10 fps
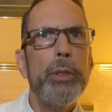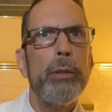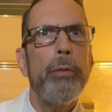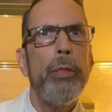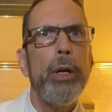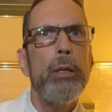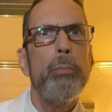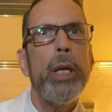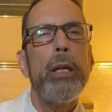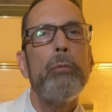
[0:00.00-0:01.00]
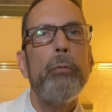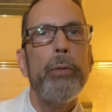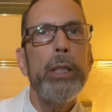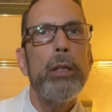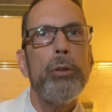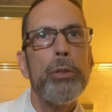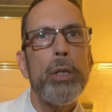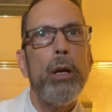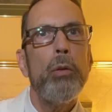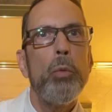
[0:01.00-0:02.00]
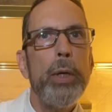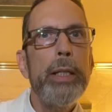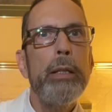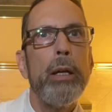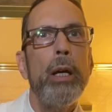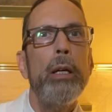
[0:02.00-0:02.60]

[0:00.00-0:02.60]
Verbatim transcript: your thumb and fingers are weak,